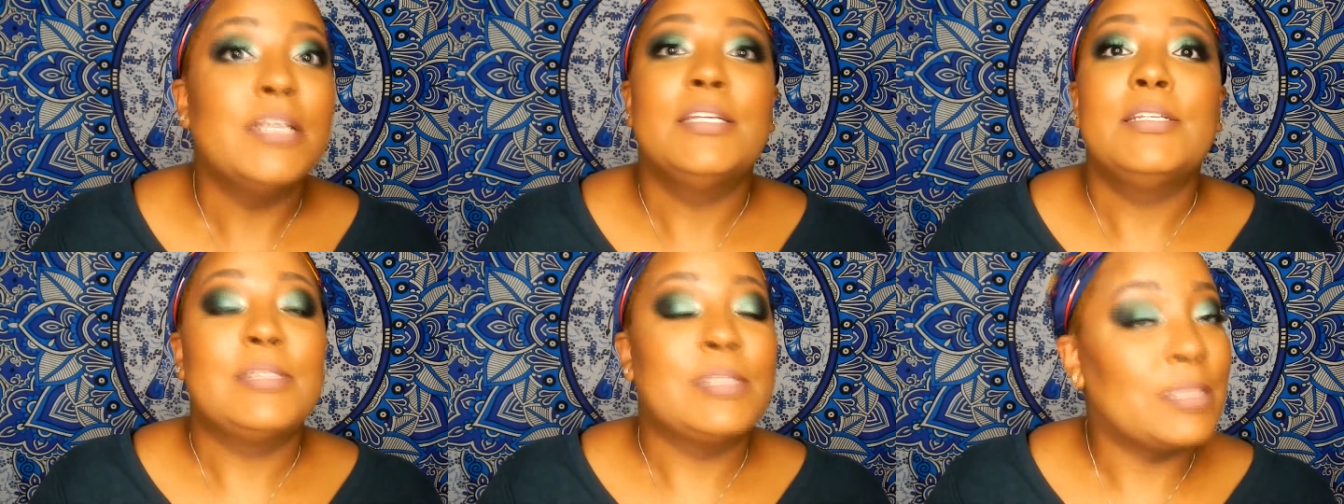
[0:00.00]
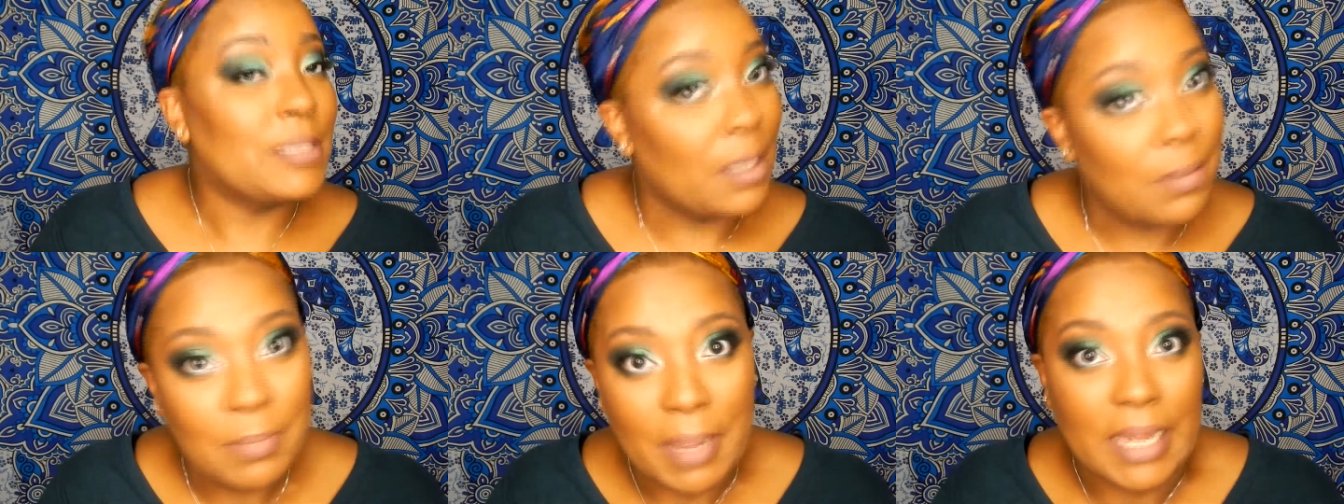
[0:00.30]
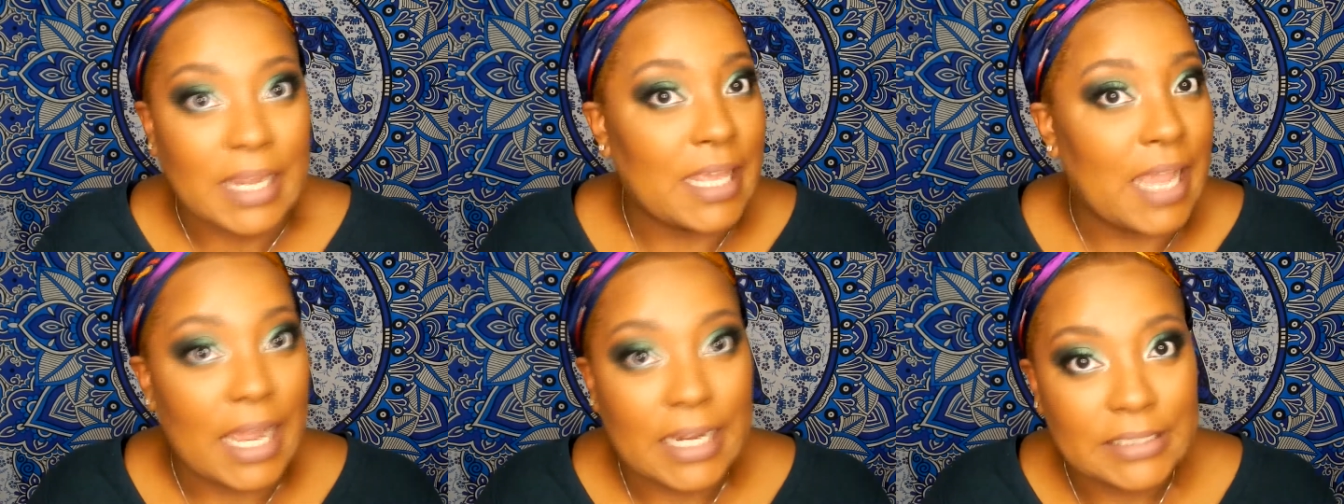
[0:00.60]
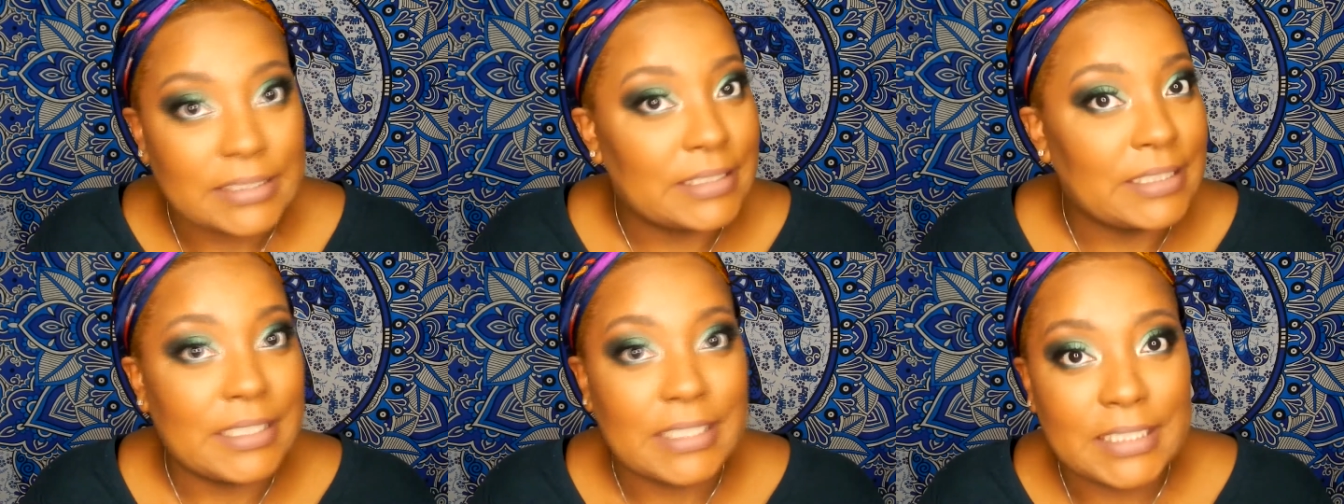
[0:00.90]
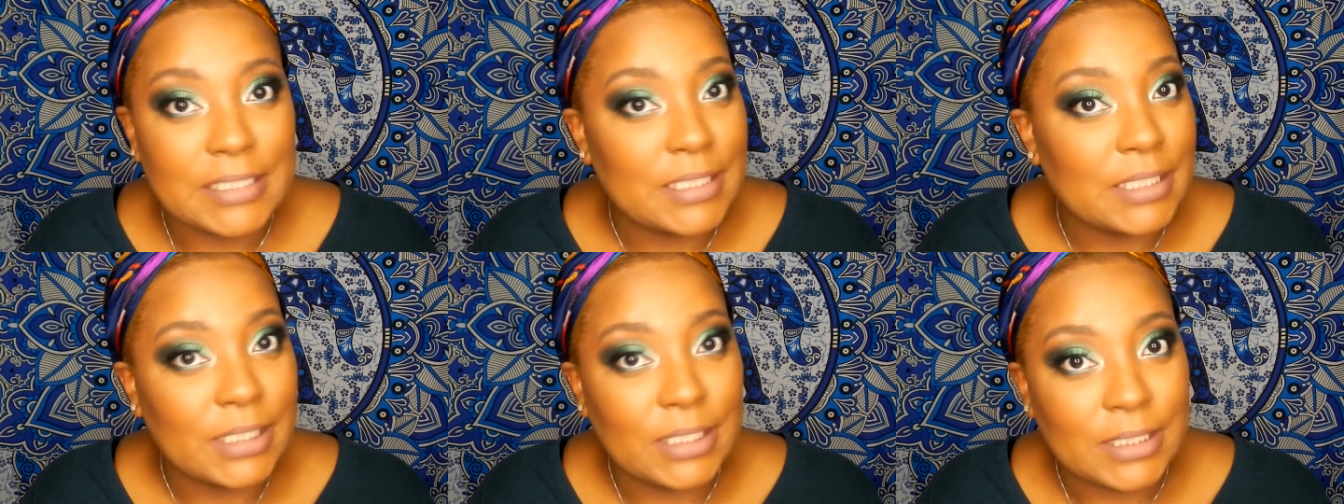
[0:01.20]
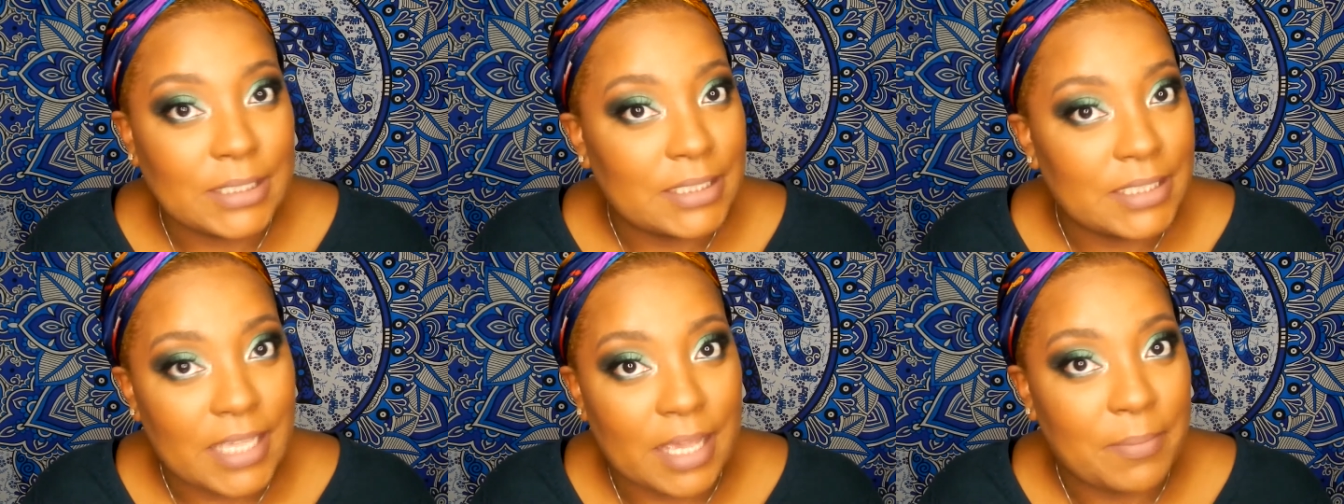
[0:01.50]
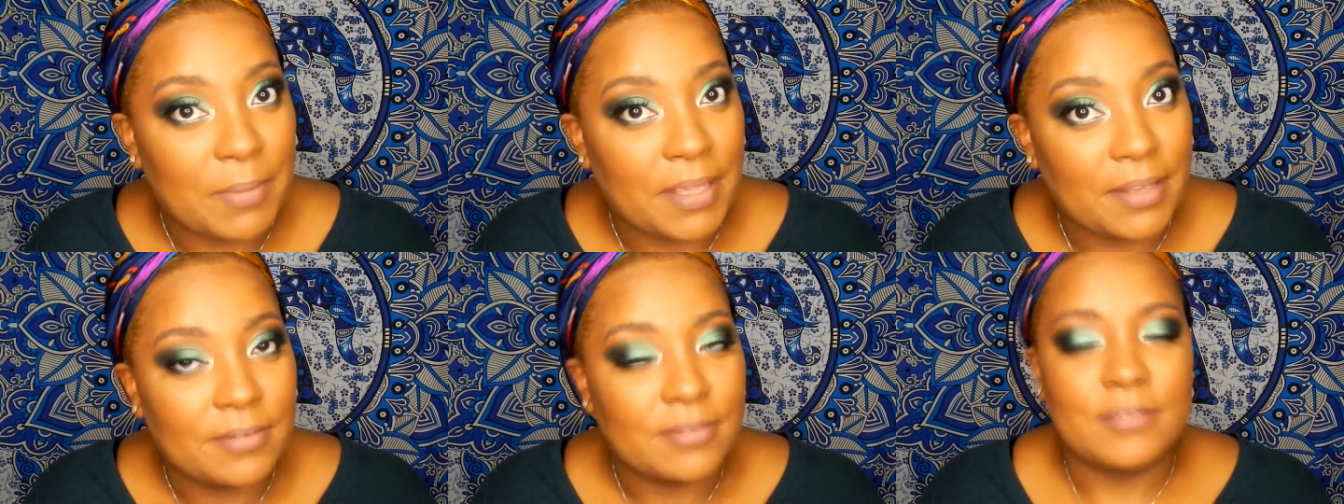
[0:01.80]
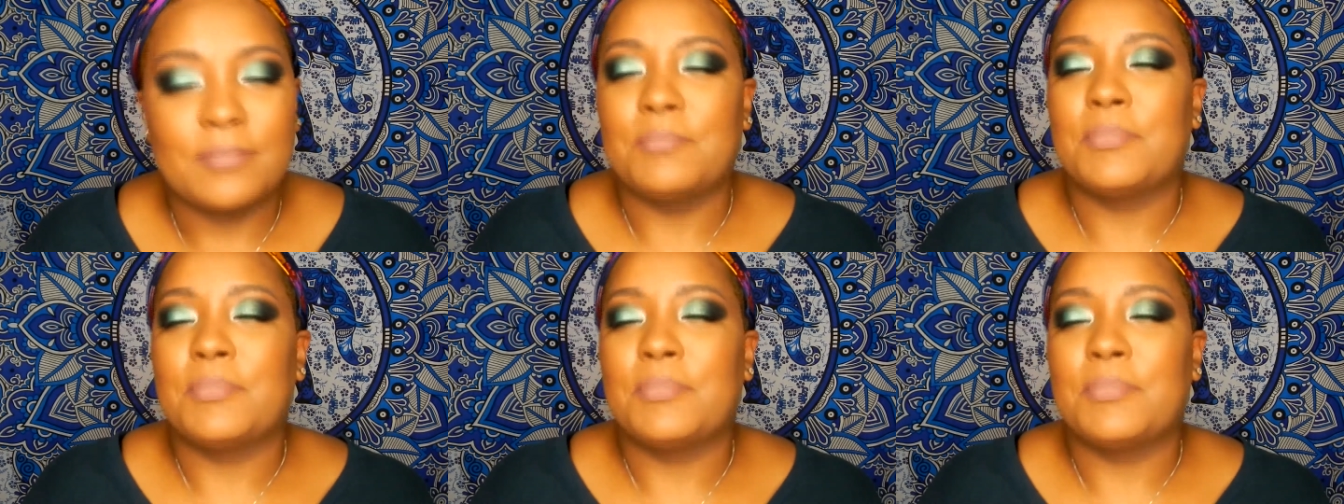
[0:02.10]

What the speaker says: somebody gotta see this look, damn it,